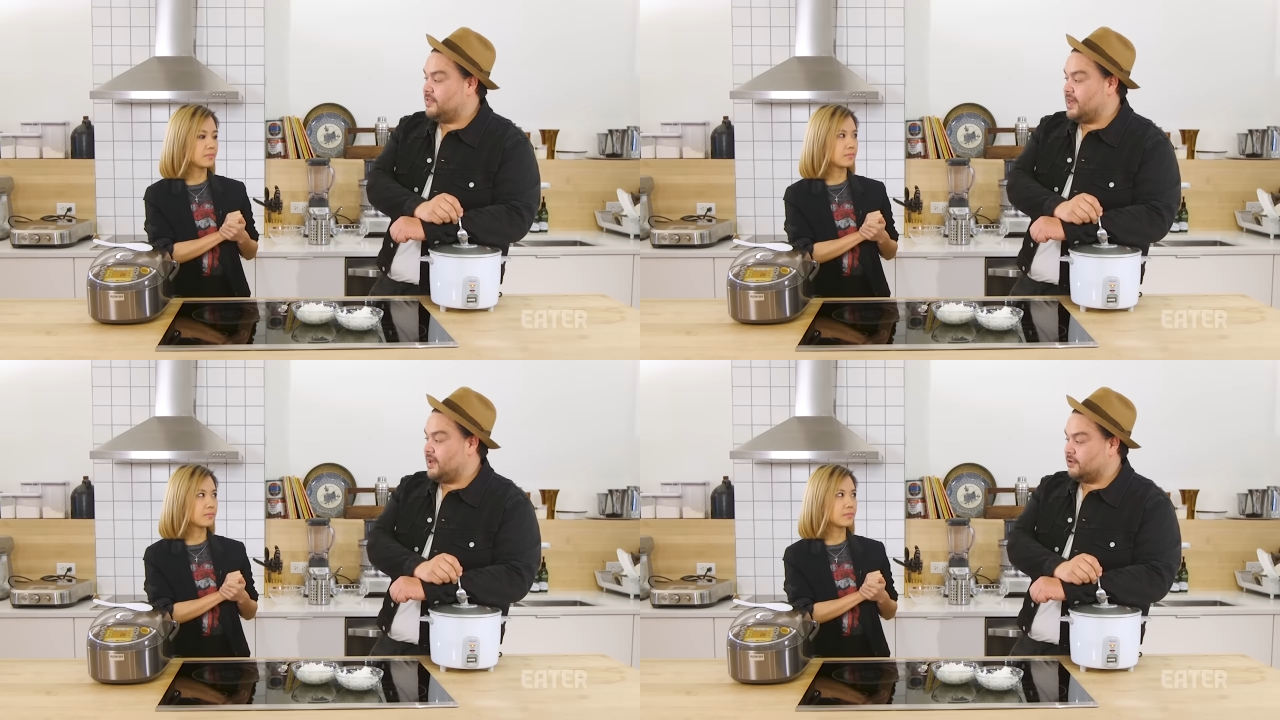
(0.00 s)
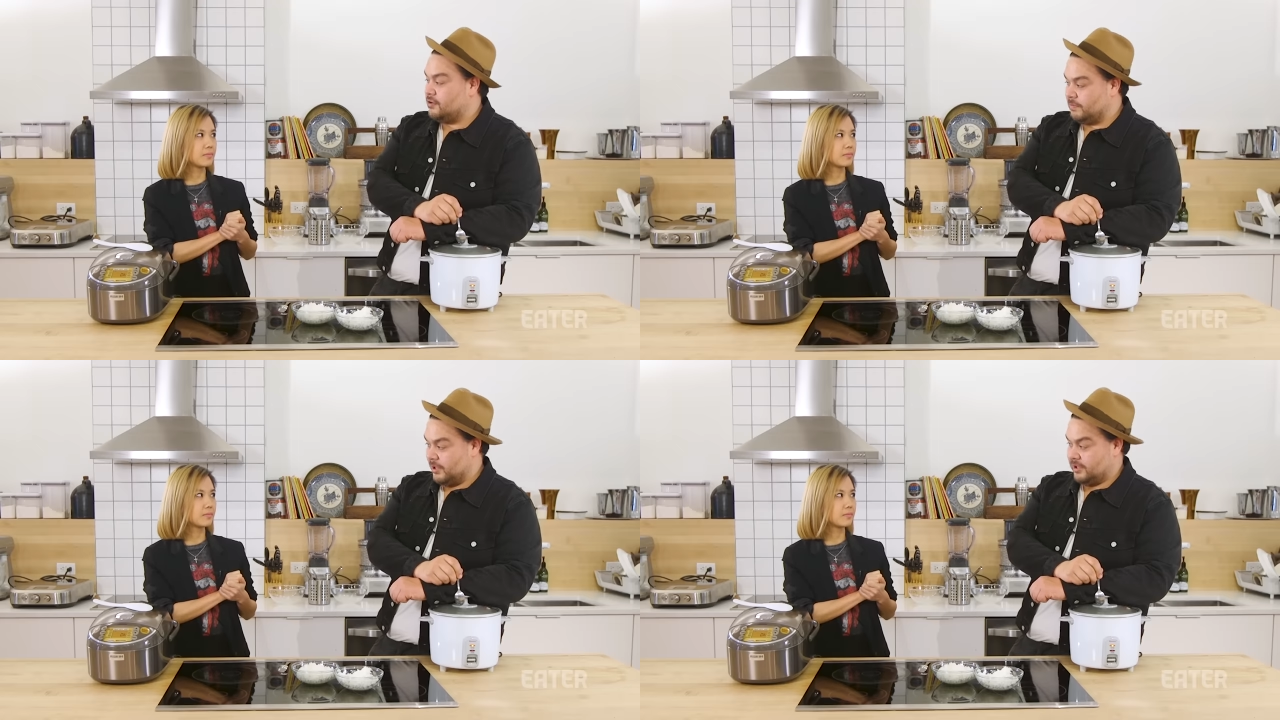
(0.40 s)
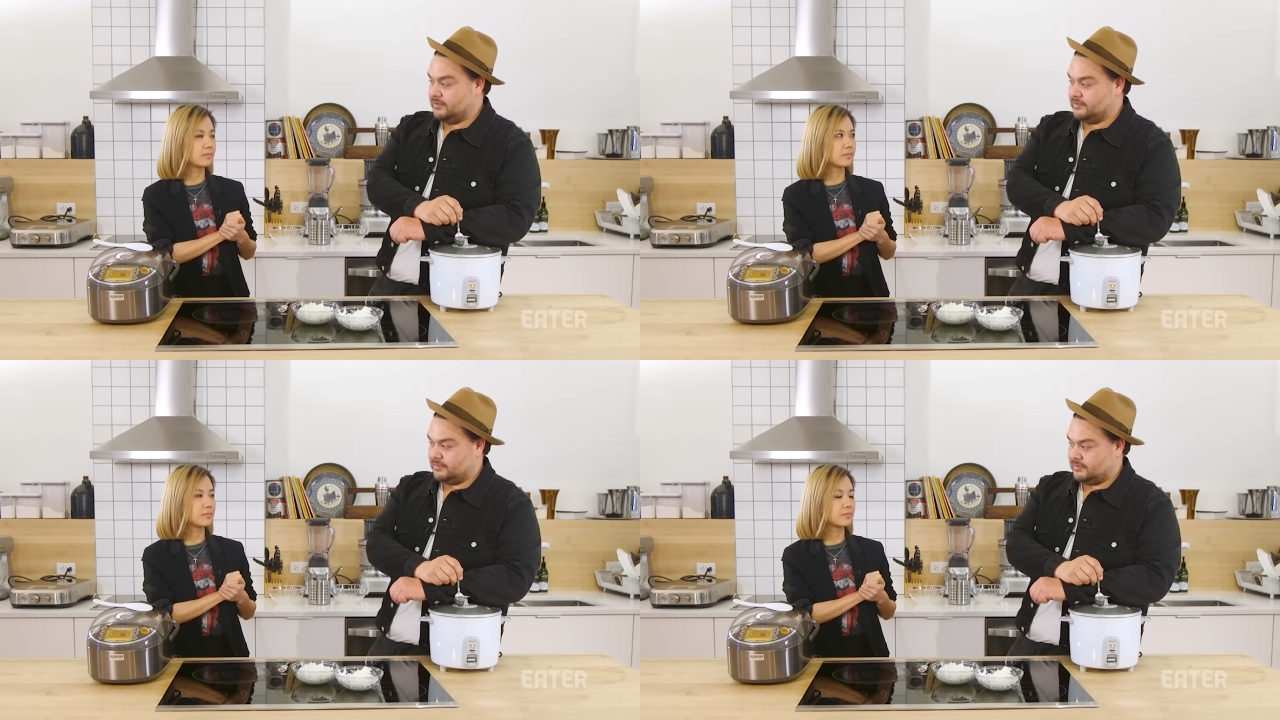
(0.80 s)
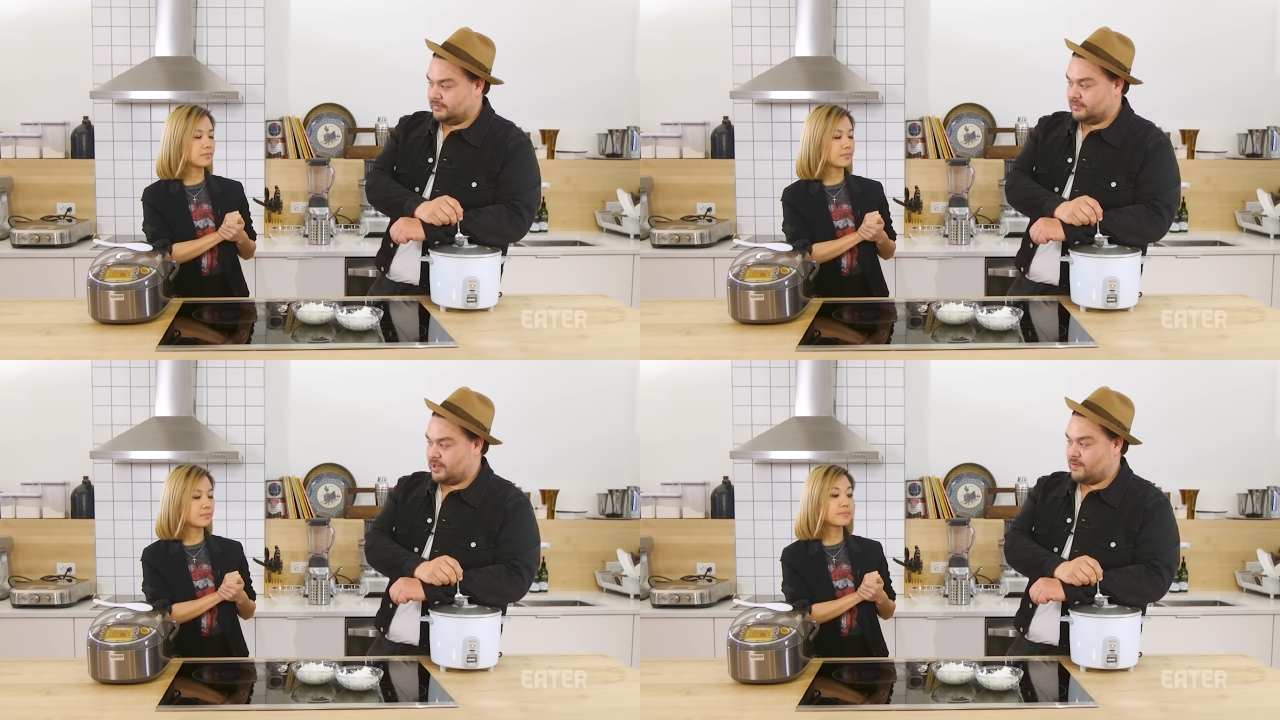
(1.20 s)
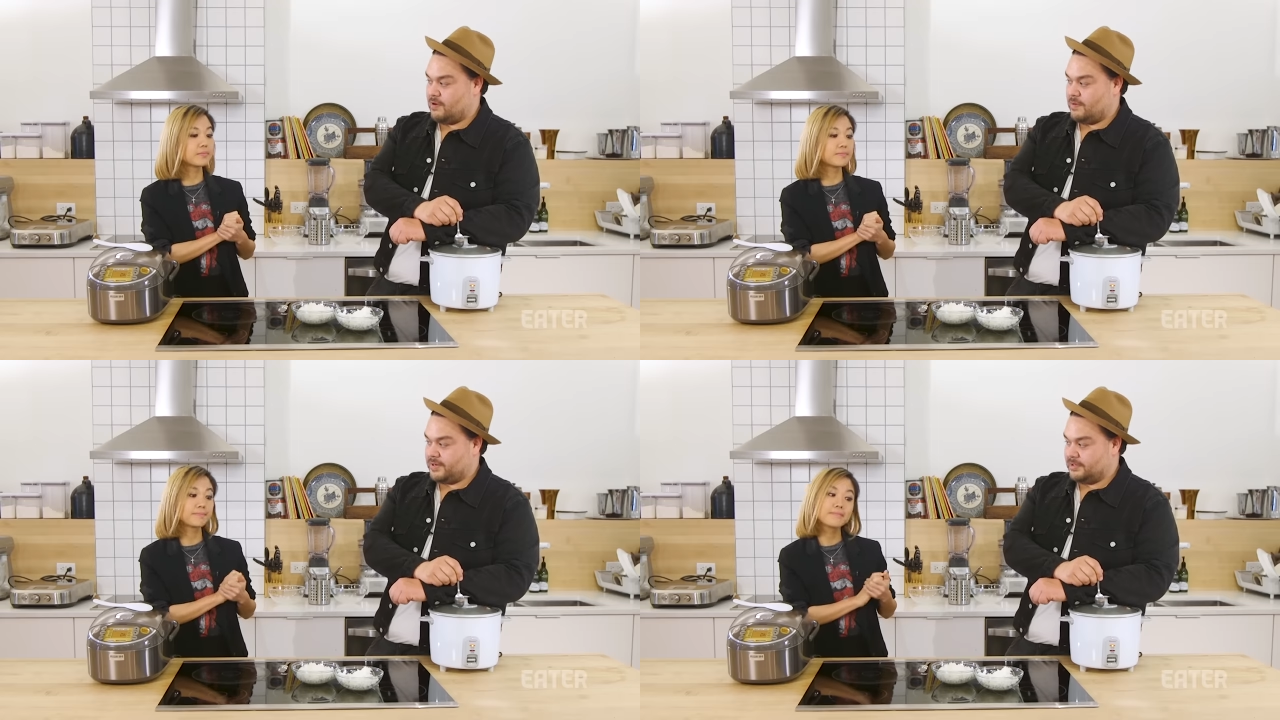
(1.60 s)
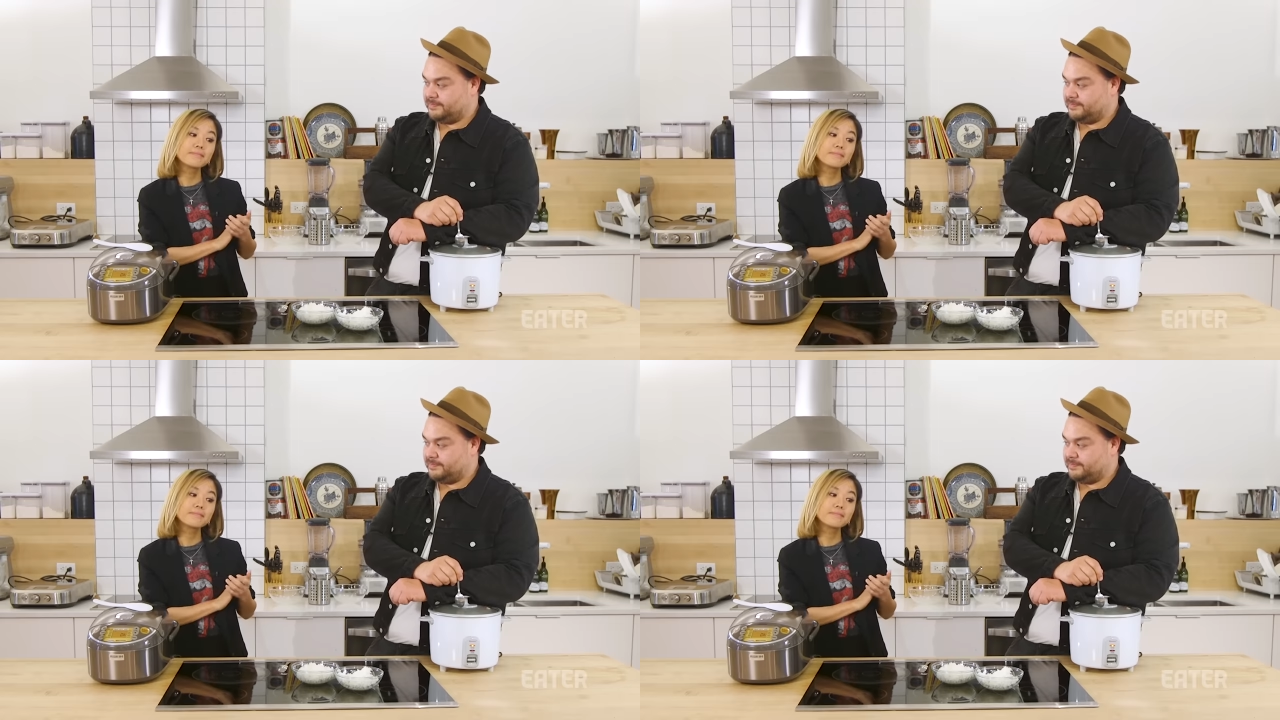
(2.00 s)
Speaker 1: than Old Blue, the aroma.